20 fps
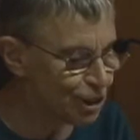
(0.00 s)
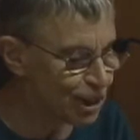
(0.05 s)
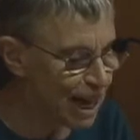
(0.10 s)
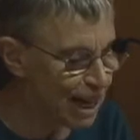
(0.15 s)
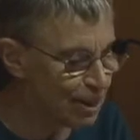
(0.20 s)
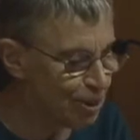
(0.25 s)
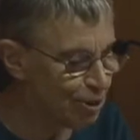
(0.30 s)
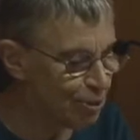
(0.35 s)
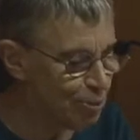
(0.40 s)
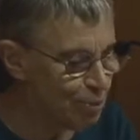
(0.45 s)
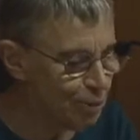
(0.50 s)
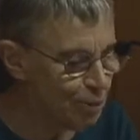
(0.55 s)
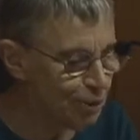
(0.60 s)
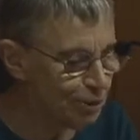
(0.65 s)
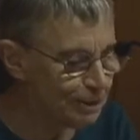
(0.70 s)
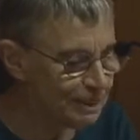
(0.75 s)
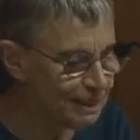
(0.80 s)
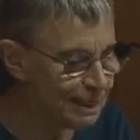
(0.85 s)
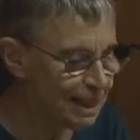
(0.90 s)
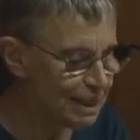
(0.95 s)
shadowed
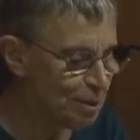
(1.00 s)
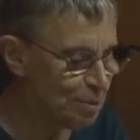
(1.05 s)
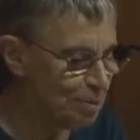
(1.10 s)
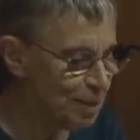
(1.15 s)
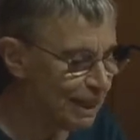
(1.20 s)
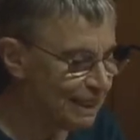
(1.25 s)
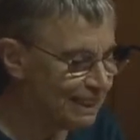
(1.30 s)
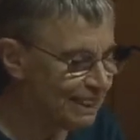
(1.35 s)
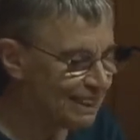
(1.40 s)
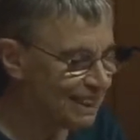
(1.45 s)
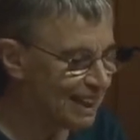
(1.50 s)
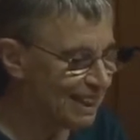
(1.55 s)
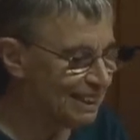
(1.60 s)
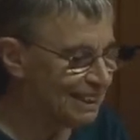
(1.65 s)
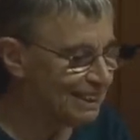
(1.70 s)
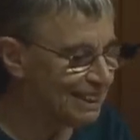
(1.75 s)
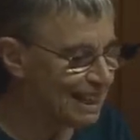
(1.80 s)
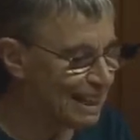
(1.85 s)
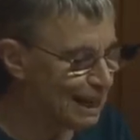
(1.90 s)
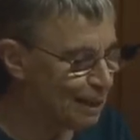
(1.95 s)
books on the
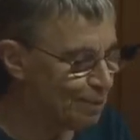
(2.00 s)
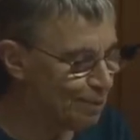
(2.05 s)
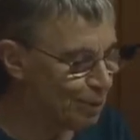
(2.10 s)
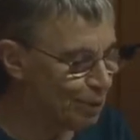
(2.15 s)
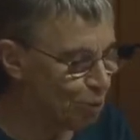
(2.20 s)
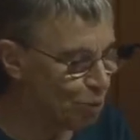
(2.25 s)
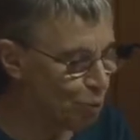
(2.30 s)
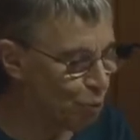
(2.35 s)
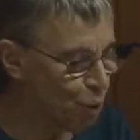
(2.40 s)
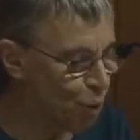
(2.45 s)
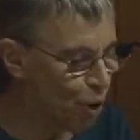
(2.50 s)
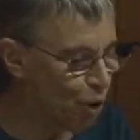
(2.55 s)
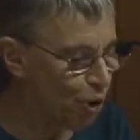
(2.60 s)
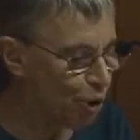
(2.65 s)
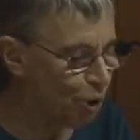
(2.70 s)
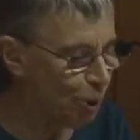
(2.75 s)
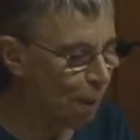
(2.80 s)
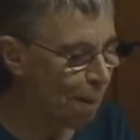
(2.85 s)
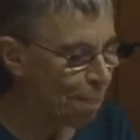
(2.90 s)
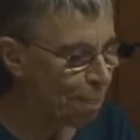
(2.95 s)
bedside table
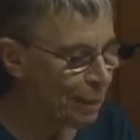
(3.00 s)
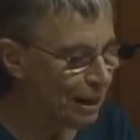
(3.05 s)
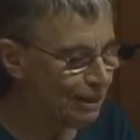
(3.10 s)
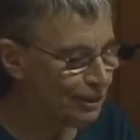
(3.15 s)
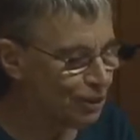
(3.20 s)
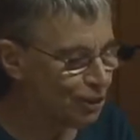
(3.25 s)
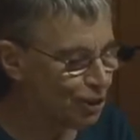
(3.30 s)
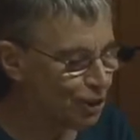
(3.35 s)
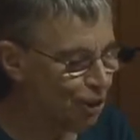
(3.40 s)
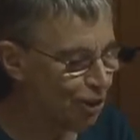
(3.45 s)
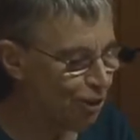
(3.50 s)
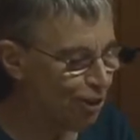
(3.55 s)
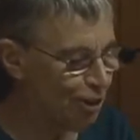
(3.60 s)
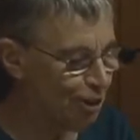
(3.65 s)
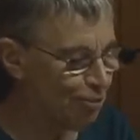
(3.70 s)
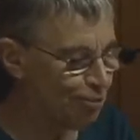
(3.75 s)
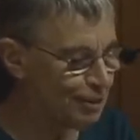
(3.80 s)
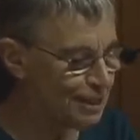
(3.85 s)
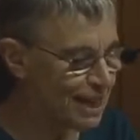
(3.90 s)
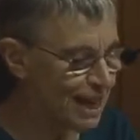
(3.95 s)
wall a jar
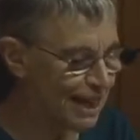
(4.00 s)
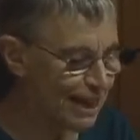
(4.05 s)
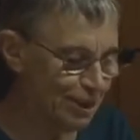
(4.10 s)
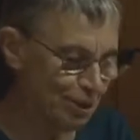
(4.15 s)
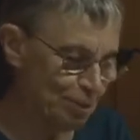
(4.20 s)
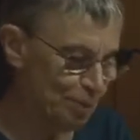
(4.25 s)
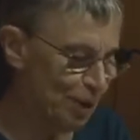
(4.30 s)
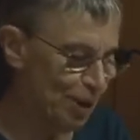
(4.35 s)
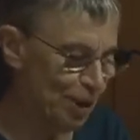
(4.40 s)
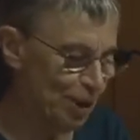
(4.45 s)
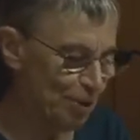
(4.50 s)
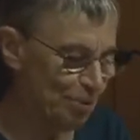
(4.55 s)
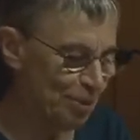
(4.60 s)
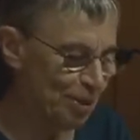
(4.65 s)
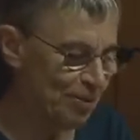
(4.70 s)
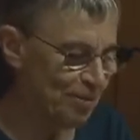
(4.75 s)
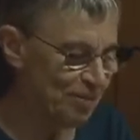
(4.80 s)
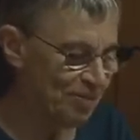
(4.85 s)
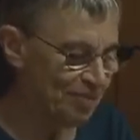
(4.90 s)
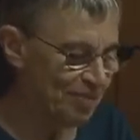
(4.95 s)
of tiger
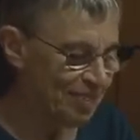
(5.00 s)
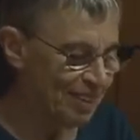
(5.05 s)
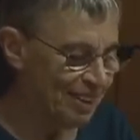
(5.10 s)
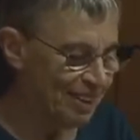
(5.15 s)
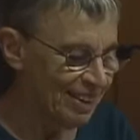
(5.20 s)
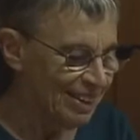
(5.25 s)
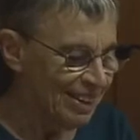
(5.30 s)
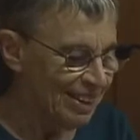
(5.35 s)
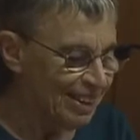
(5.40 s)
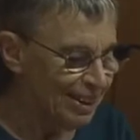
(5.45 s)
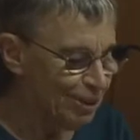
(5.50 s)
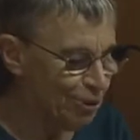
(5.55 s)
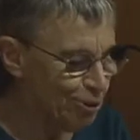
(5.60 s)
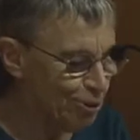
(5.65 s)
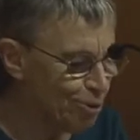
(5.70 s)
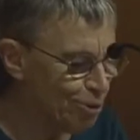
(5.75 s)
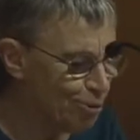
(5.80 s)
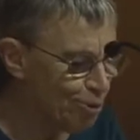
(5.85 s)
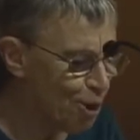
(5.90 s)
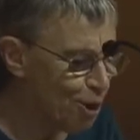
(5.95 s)
bomb. You
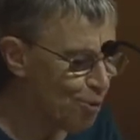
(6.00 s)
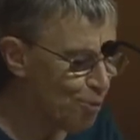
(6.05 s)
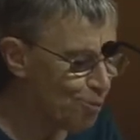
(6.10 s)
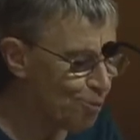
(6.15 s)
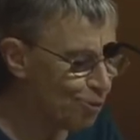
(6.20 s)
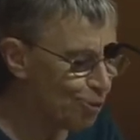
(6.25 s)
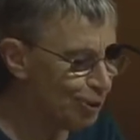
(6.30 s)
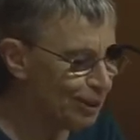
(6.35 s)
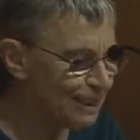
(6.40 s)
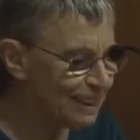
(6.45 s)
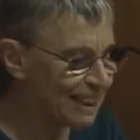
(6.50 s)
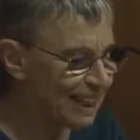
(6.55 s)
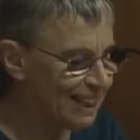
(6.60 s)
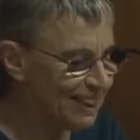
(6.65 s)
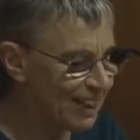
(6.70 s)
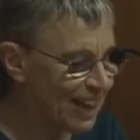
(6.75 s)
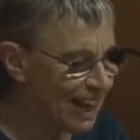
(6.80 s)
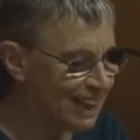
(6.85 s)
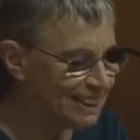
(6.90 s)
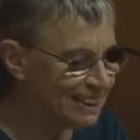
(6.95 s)
grope for its
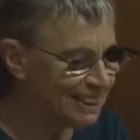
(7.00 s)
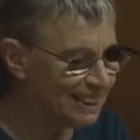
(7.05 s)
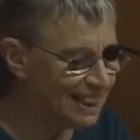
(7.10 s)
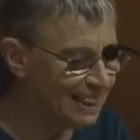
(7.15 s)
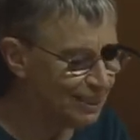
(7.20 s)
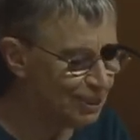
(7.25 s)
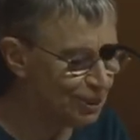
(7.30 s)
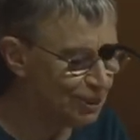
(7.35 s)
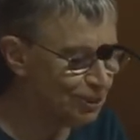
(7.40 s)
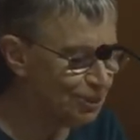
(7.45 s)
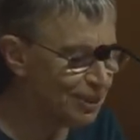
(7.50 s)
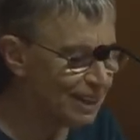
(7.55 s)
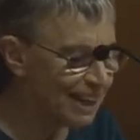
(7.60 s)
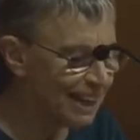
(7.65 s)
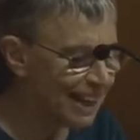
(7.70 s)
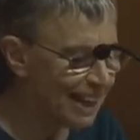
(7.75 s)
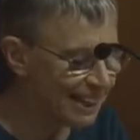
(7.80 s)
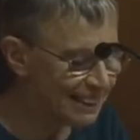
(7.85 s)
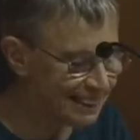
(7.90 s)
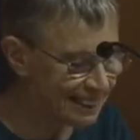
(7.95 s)
glass
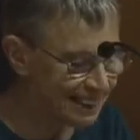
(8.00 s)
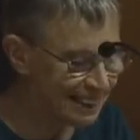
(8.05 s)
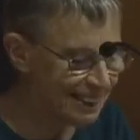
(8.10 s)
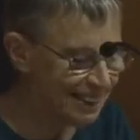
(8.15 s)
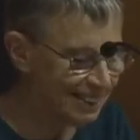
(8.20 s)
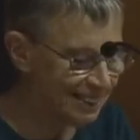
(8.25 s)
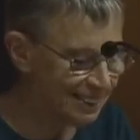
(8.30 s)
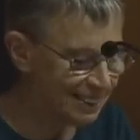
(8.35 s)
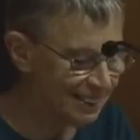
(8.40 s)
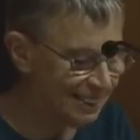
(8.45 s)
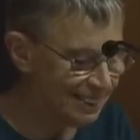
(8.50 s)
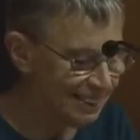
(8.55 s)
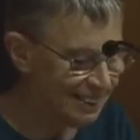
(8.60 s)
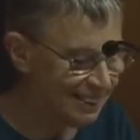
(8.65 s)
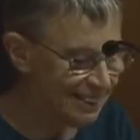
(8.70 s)
netsuke hexagon.